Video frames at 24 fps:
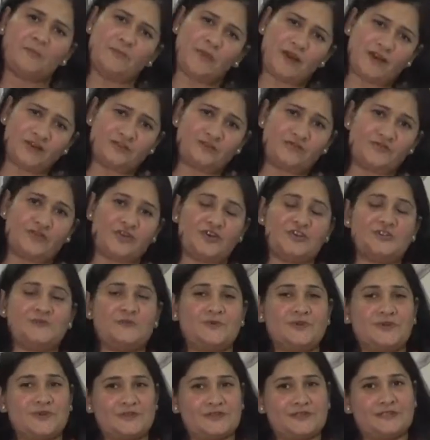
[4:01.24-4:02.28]
But of course,
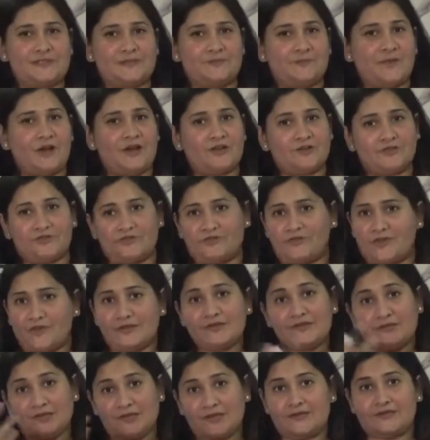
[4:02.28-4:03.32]
because it's a part of
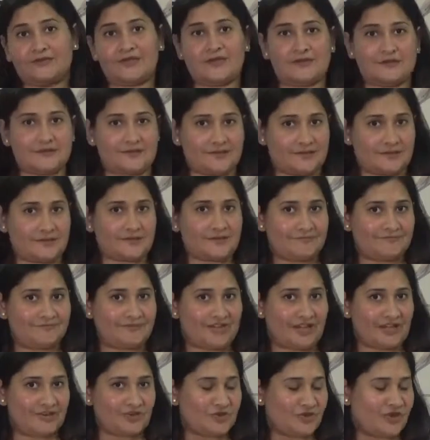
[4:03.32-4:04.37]
us, it does
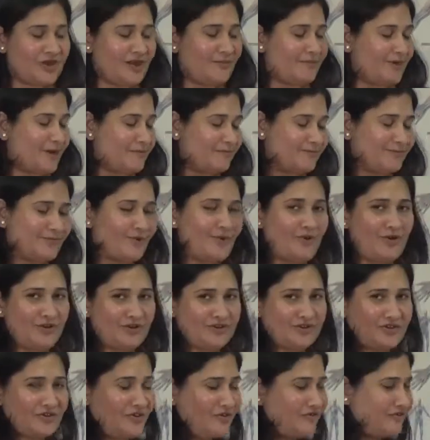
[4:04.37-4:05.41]
tend to come up
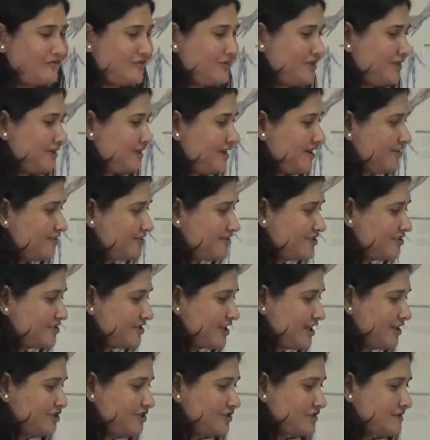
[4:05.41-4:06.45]
on and off in our
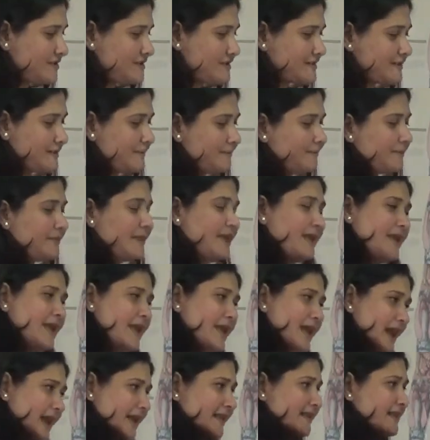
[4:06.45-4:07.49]
interactions.
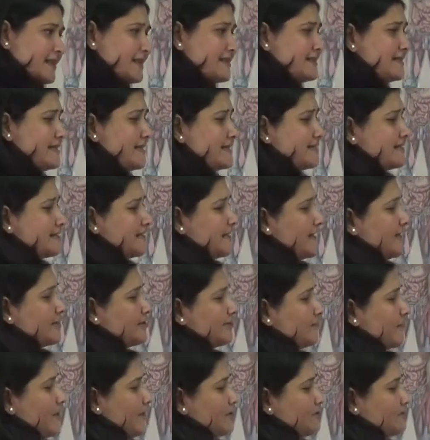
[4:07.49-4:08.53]
And there's yet
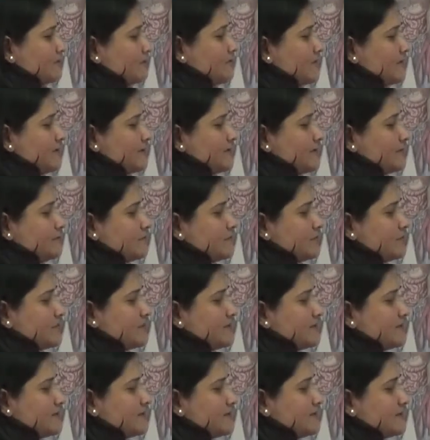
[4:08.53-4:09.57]
another part of us, which
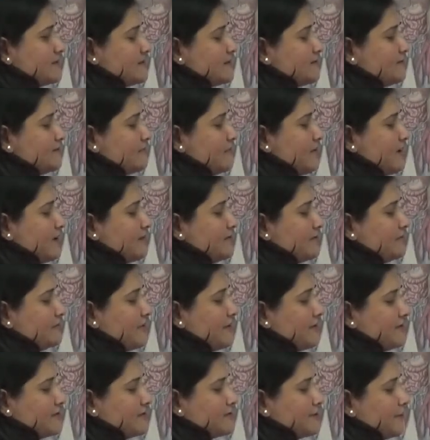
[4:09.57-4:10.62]
is the
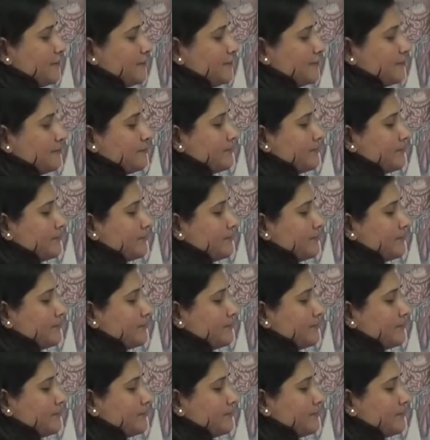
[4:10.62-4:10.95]
firefighter.